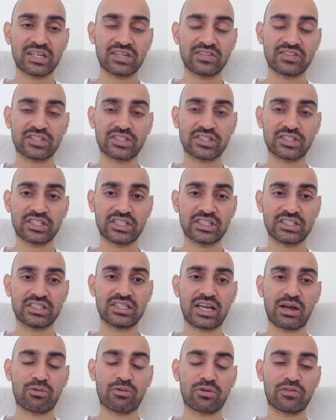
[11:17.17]
of searches
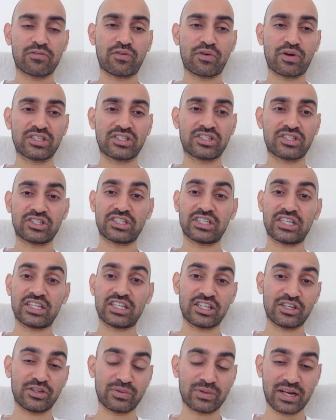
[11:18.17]
now are voice search in
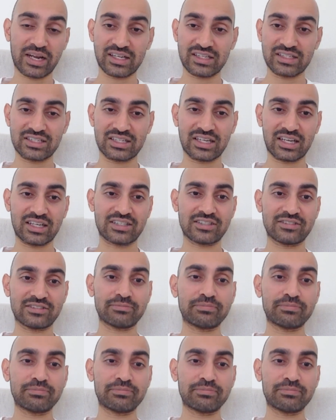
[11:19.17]
the United States.